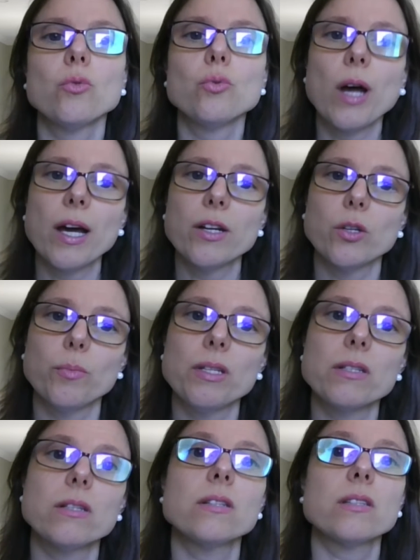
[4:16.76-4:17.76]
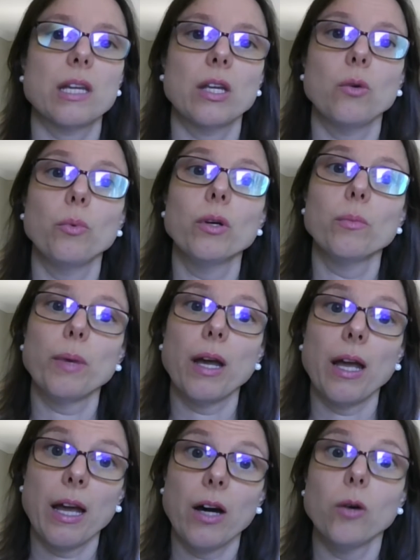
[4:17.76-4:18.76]
run your business, it will
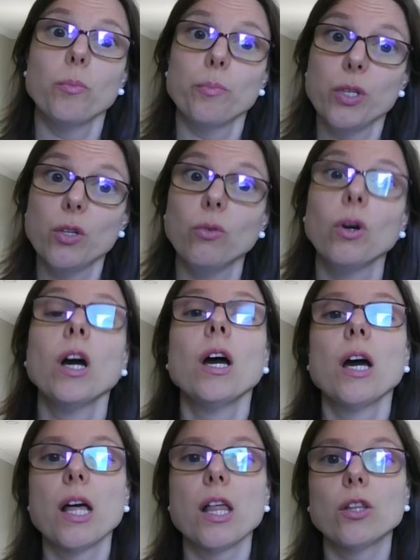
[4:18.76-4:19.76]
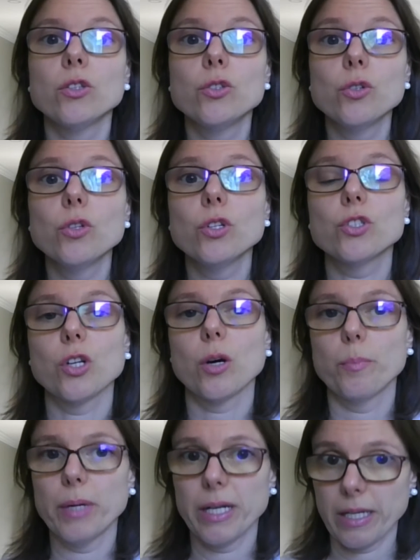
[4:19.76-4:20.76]
help you do your
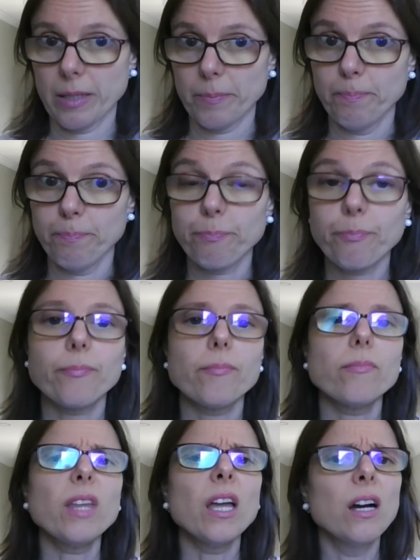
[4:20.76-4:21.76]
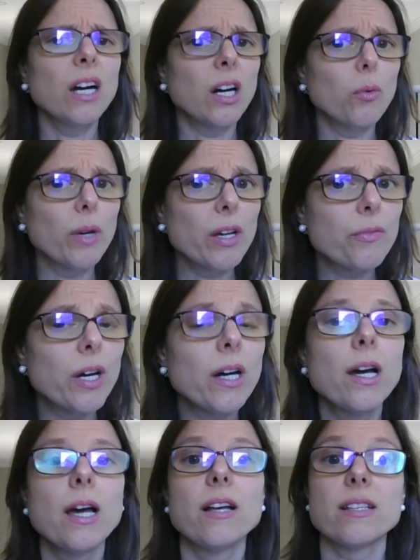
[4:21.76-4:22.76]
job better. However,
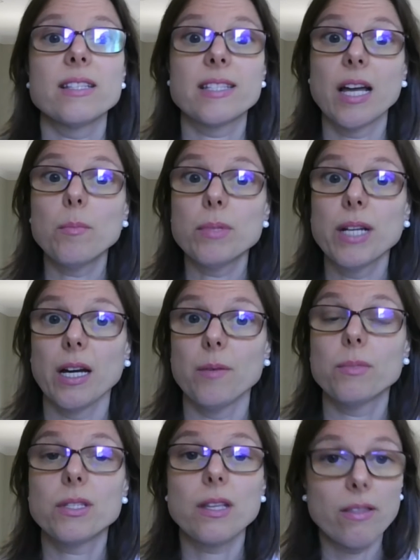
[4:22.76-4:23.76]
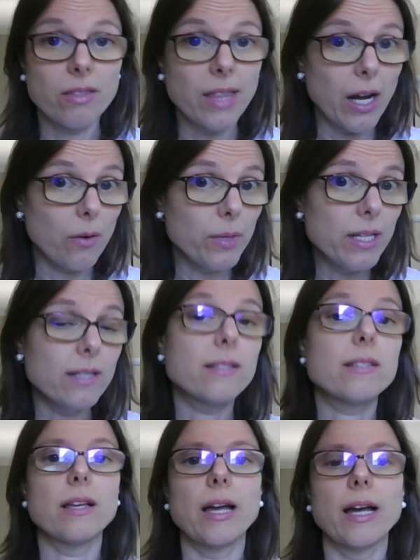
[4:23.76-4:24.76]
Sometimes there
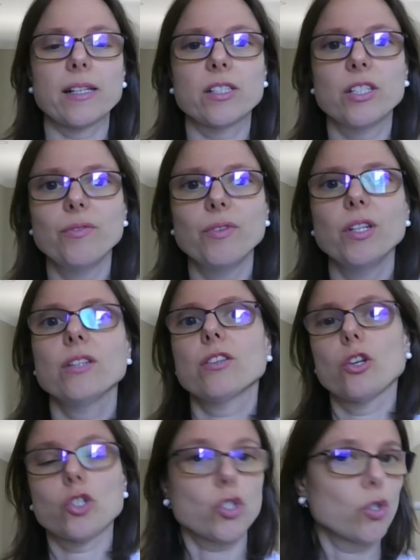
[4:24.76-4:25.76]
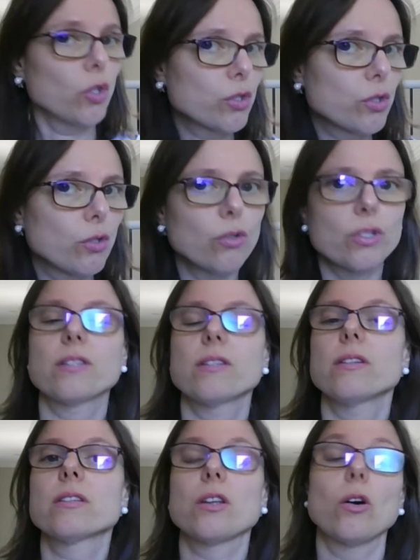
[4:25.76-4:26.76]
is activities, short
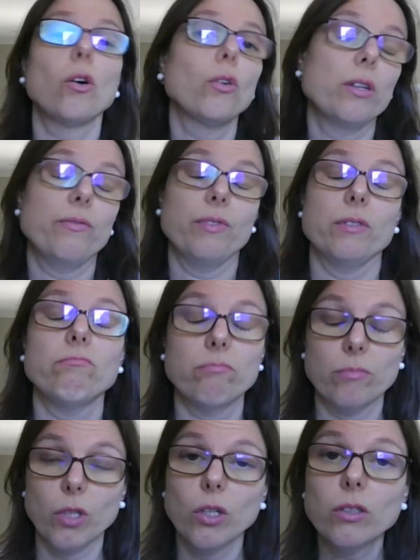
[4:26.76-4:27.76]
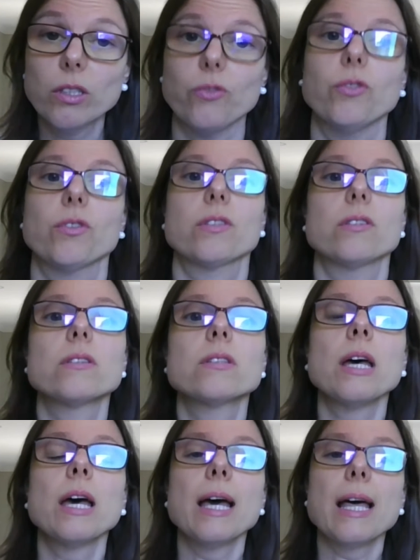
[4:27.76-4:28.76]
courses or even longer courses